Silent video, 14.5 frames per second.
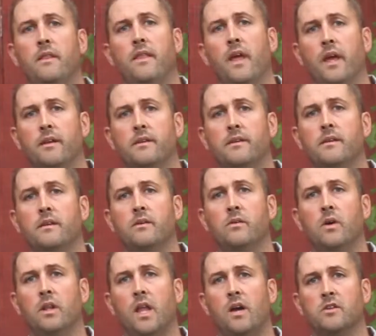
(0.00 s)
that
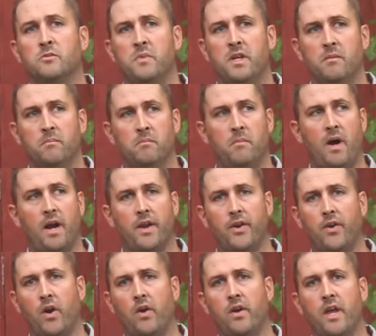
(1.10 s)
allows me to
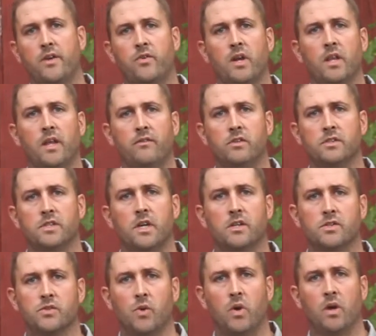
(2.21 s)
monitor our nitrate levels in our
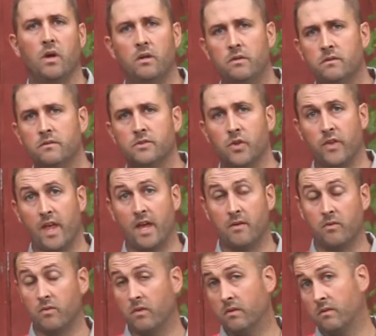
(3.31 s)
soil, so that
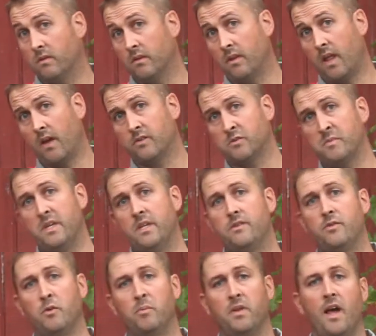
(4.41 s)
allows me
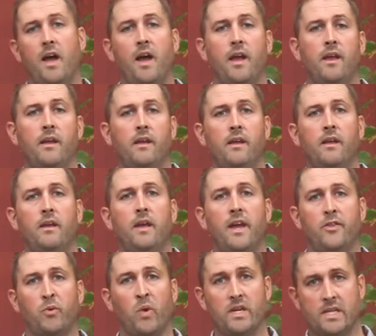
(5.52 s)
to apply at
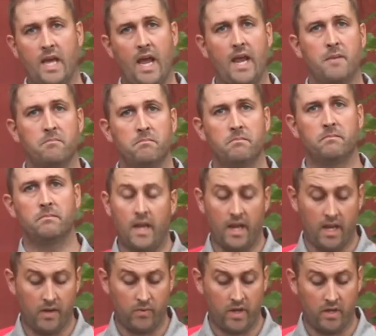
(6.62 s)
the right time.
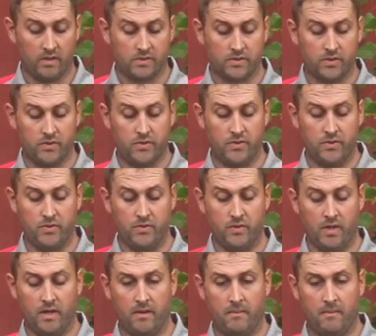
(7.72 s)
And we also do